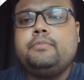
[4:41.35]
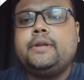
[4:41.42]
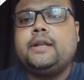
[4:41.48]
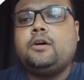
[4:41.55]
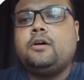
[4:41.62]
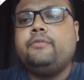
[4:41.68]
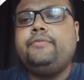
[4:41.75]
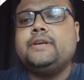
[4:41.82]
then
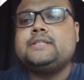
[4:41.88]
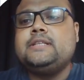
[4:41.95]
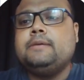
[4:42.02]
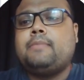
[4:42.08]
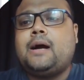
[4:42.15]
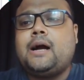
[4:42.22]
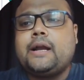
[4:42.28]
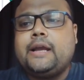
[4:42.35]
obviously
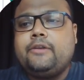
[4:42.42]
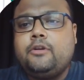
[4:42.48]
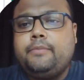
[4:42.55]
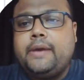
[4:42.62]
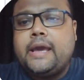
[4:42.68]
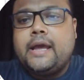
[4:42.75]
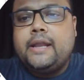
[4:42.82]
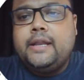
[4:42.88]
market will
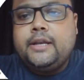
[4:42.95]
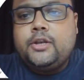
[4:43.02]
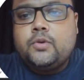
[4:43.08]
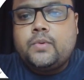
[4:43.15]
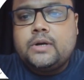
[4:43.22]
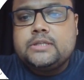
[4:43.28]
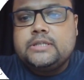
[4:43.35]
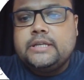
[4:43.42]
be heading
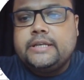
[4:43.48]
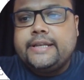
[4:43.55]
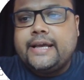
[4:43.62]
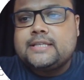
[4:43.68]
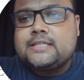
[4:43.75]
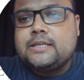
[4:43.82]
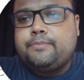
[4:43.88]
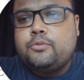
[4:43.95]
towards the
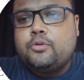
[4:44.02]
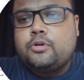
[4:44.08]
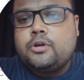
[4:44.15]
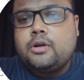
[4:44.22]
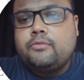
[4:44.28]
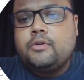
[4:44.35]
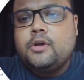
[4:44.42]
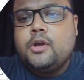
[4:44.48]
next support
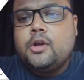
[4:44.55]
of